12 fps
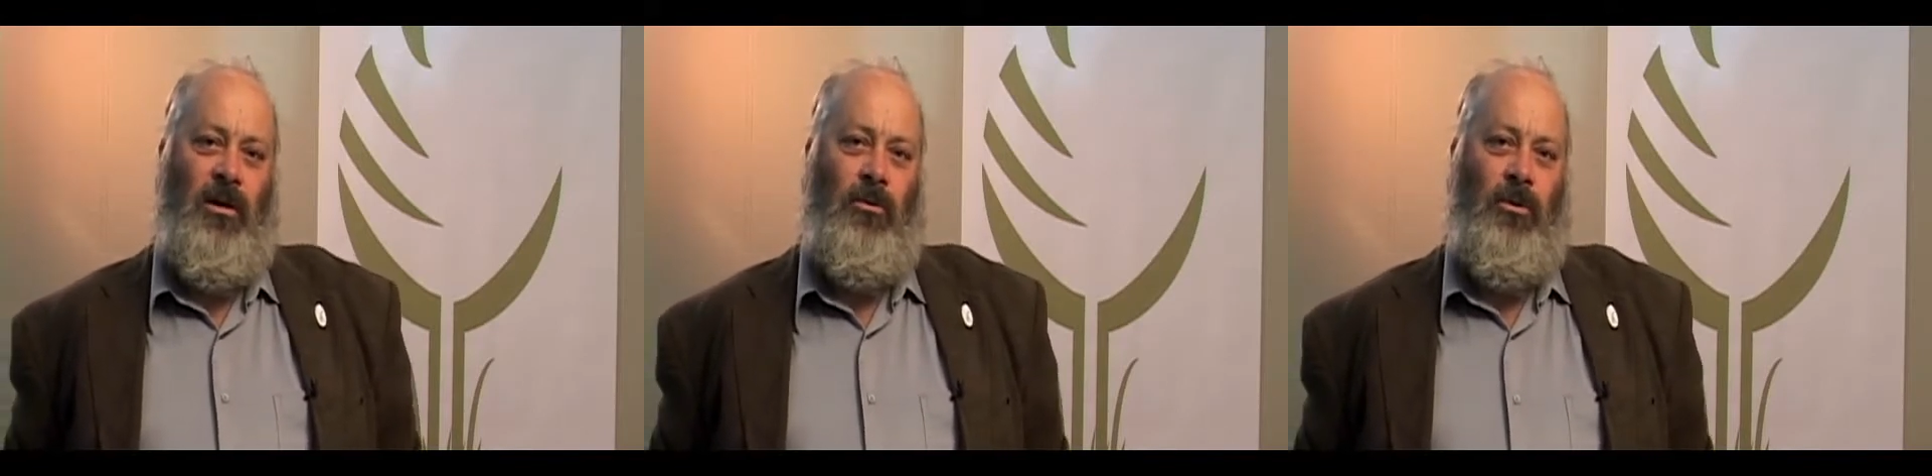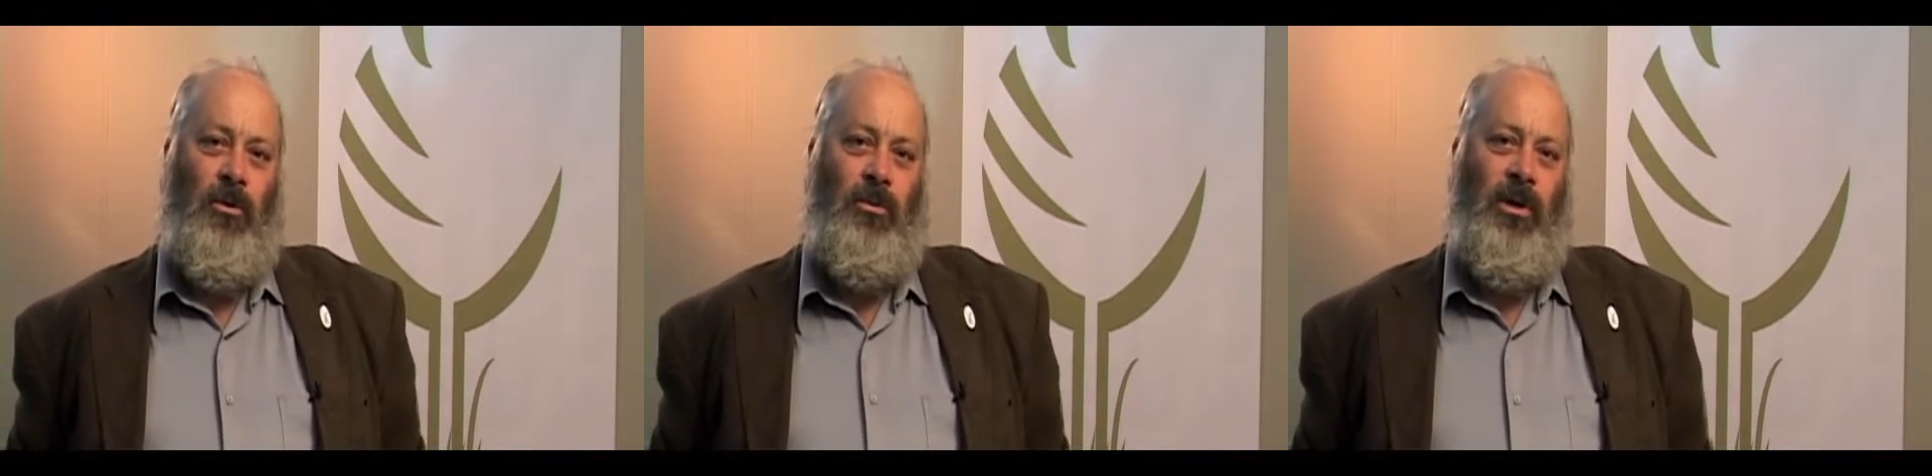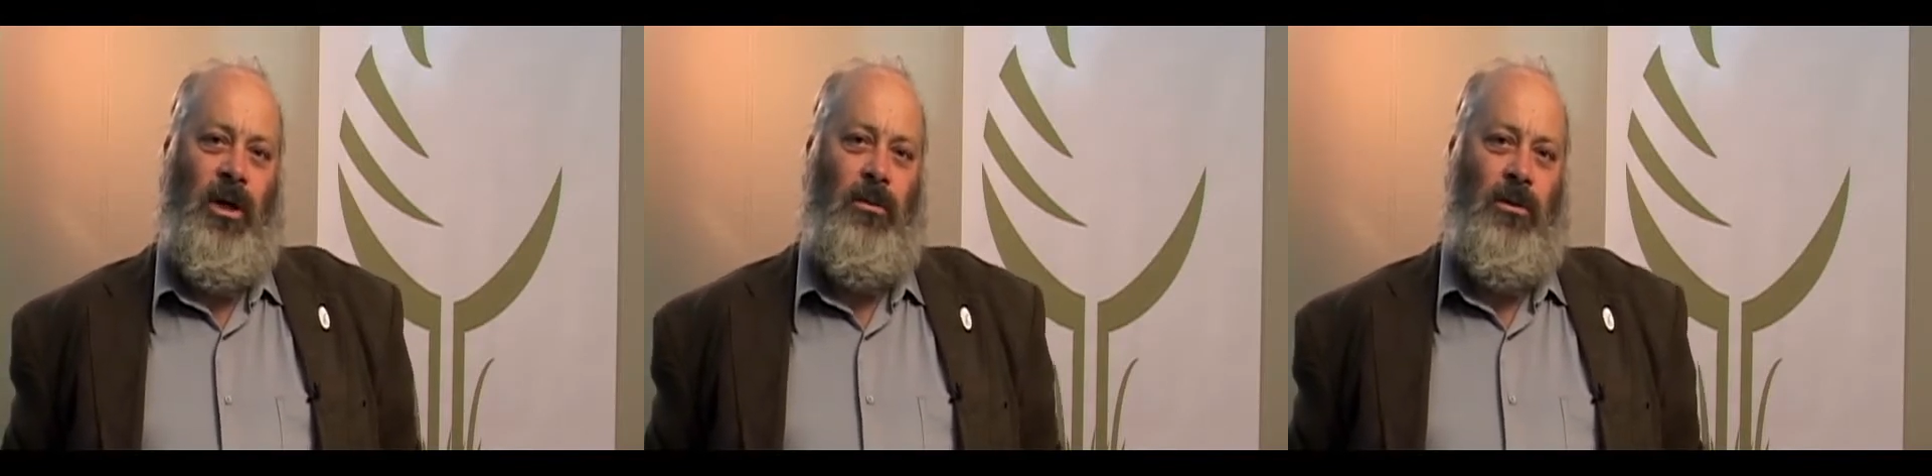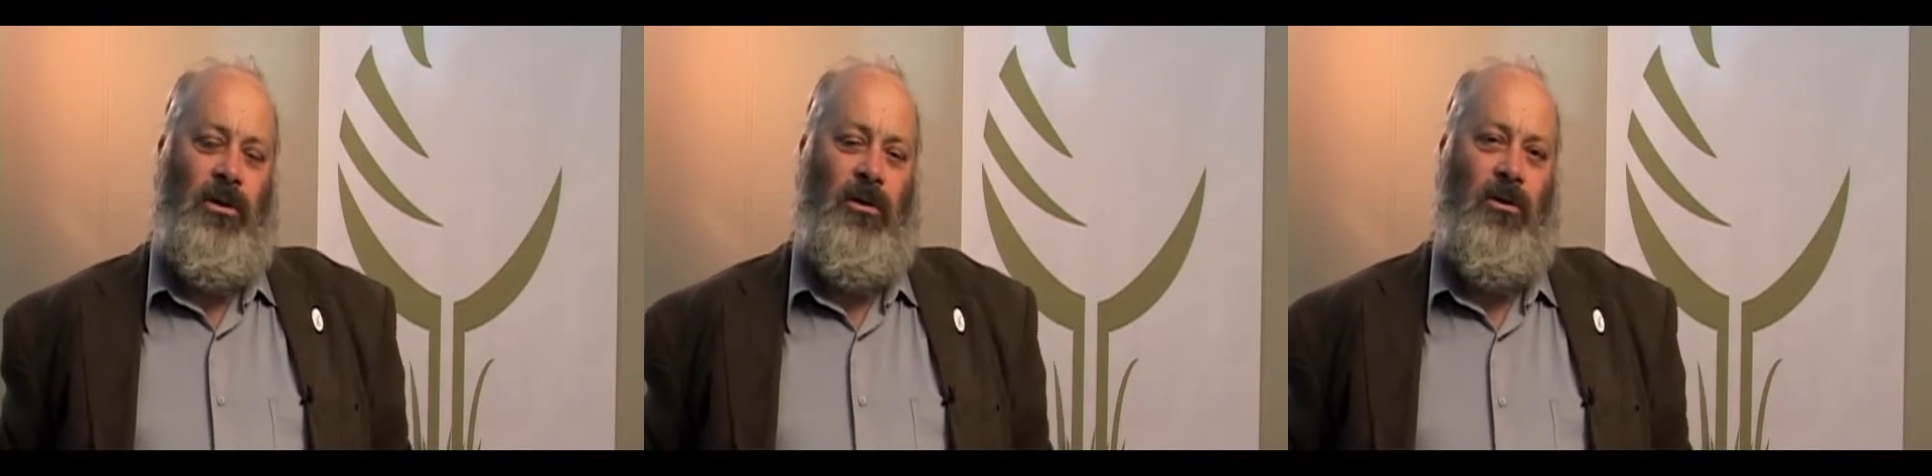we'll be
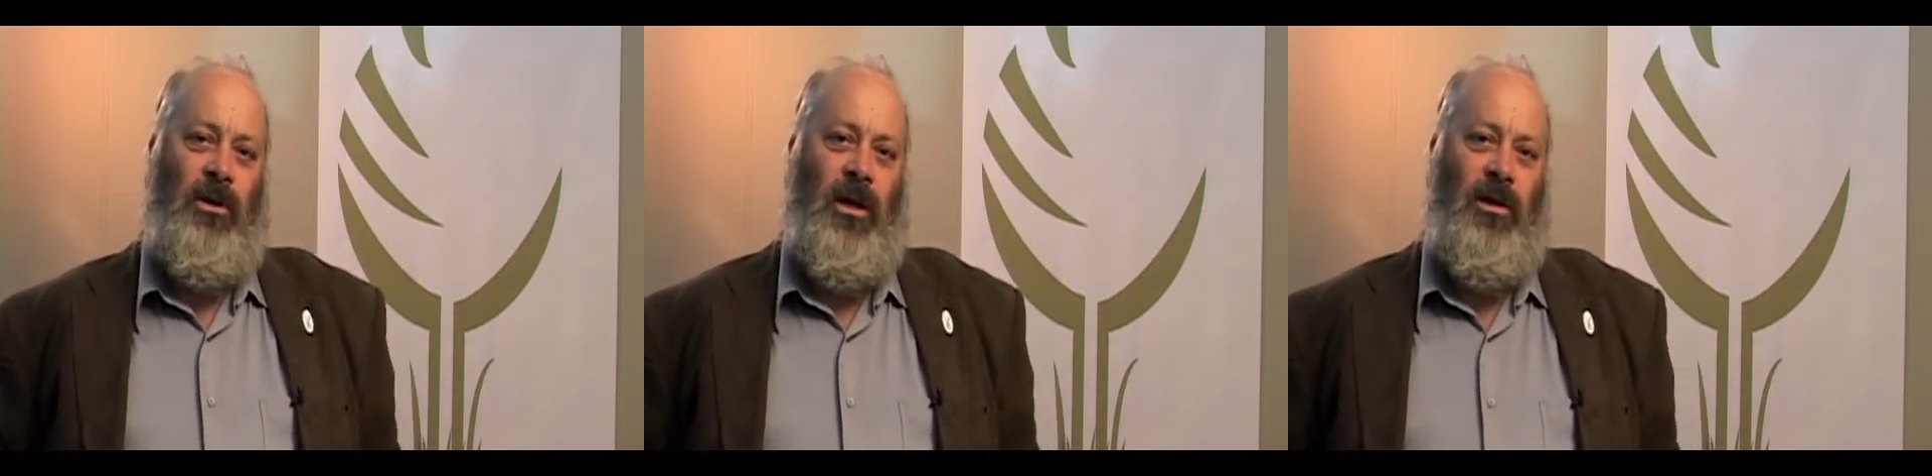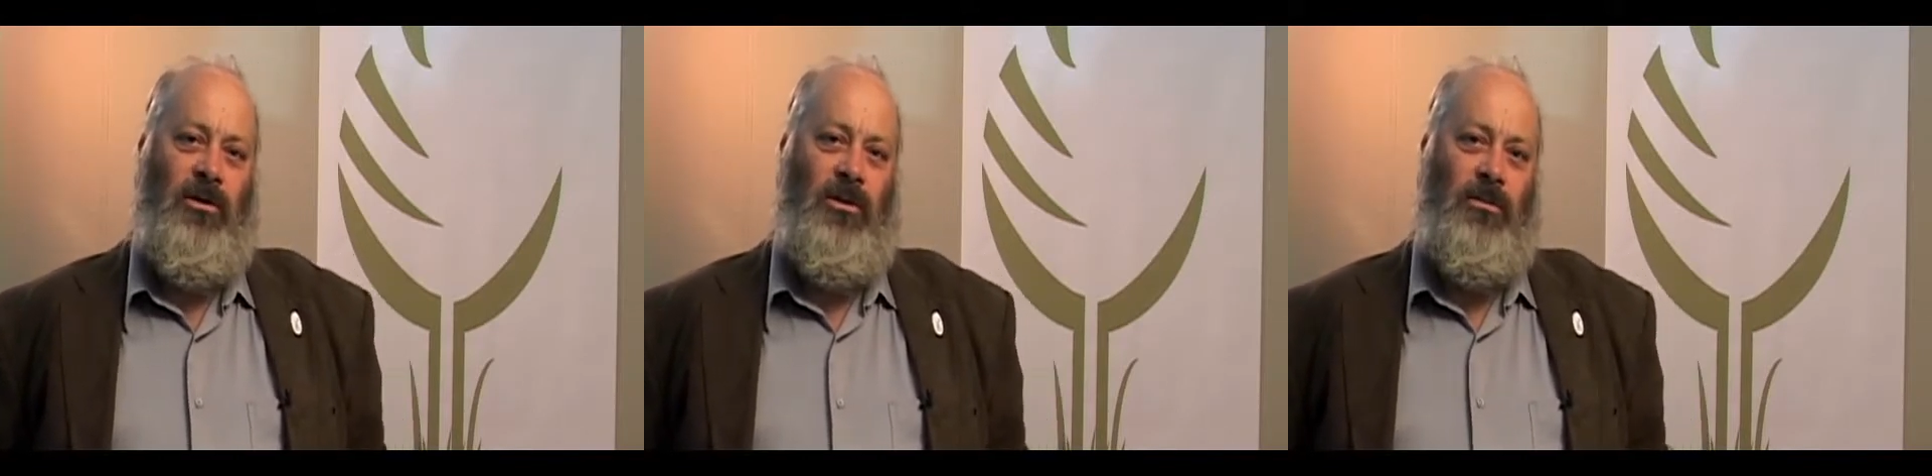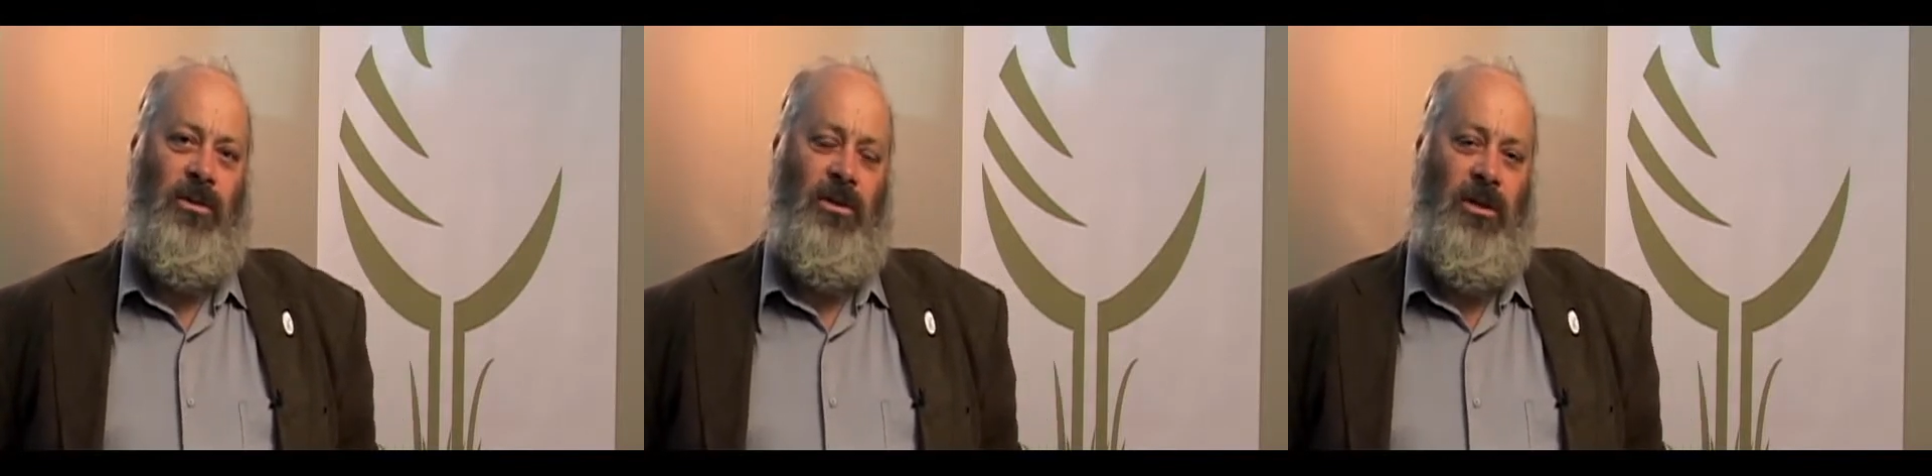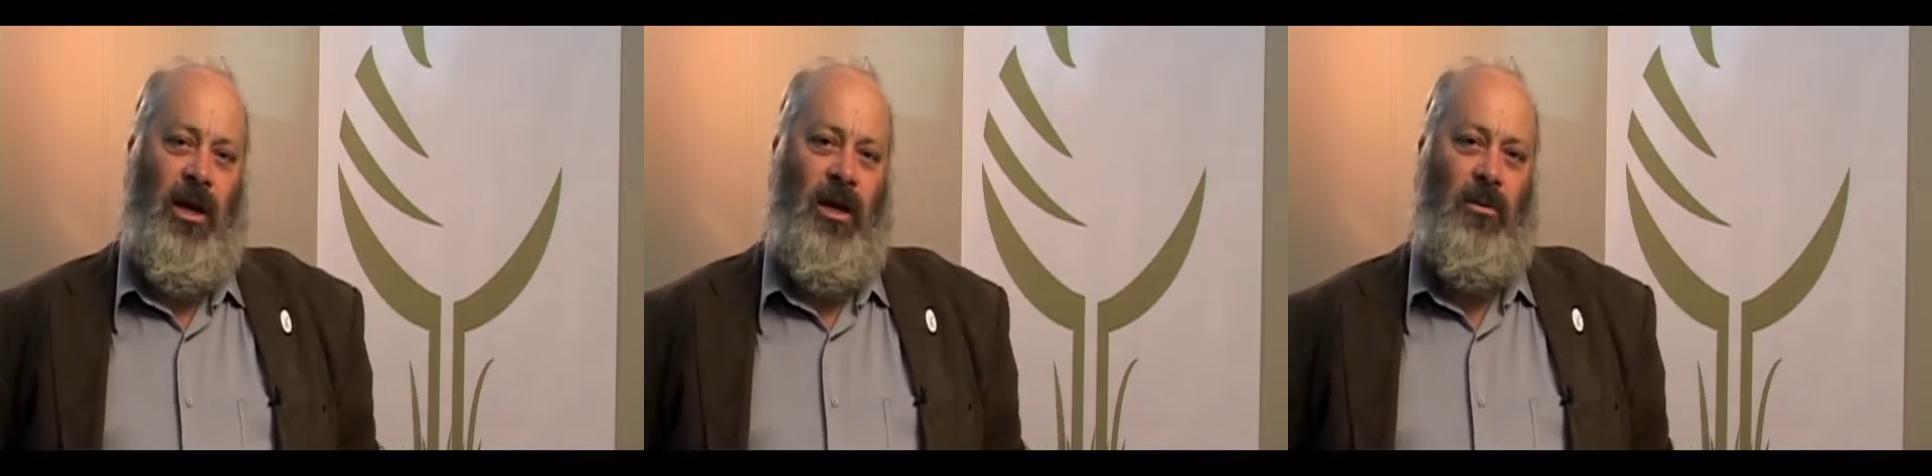able to create a
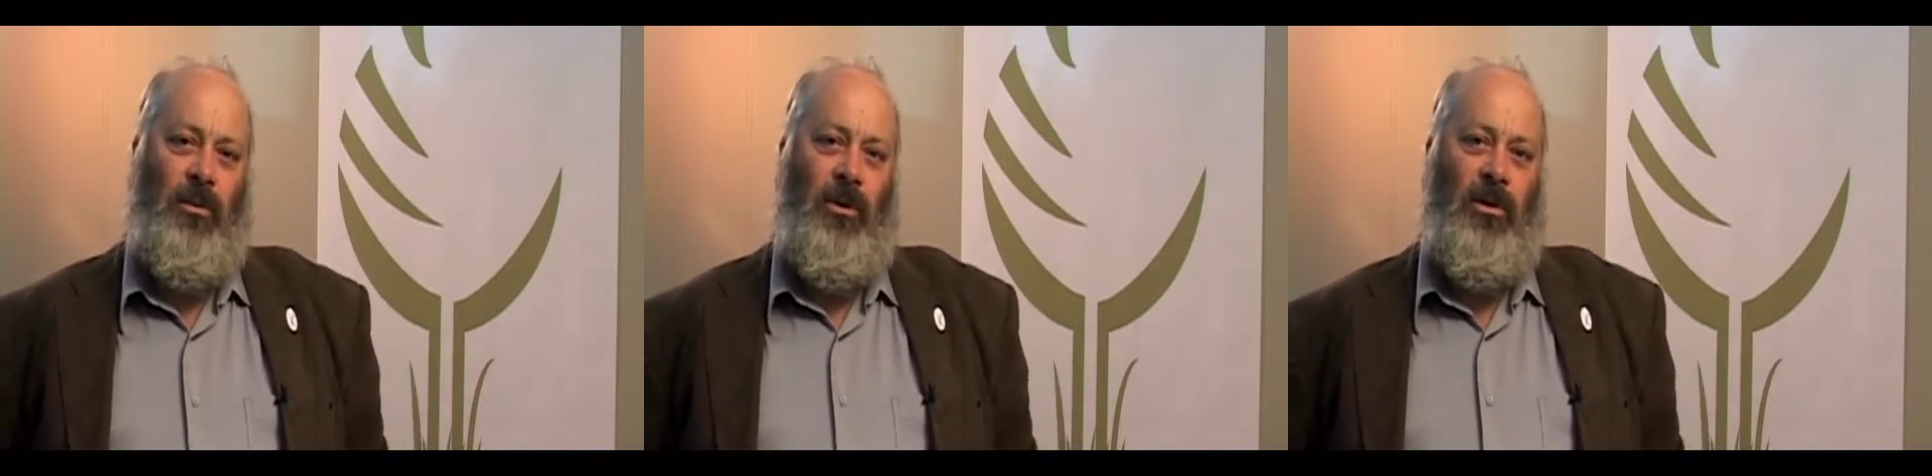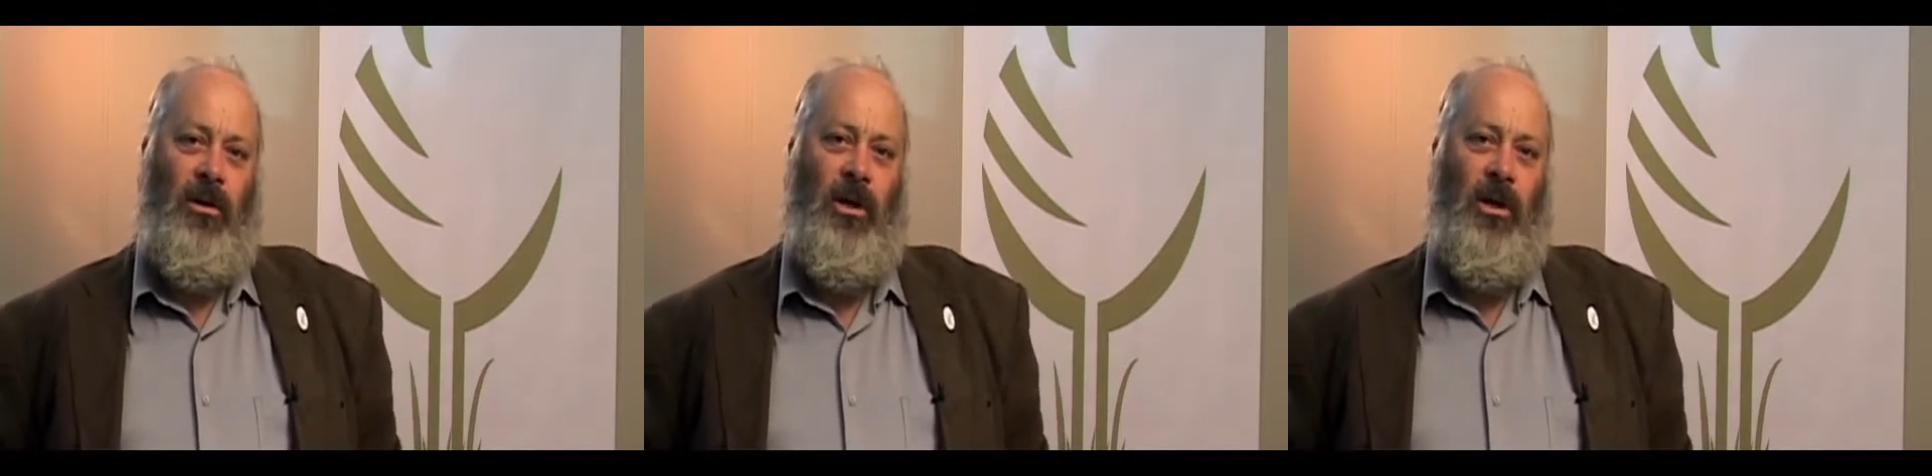sustainable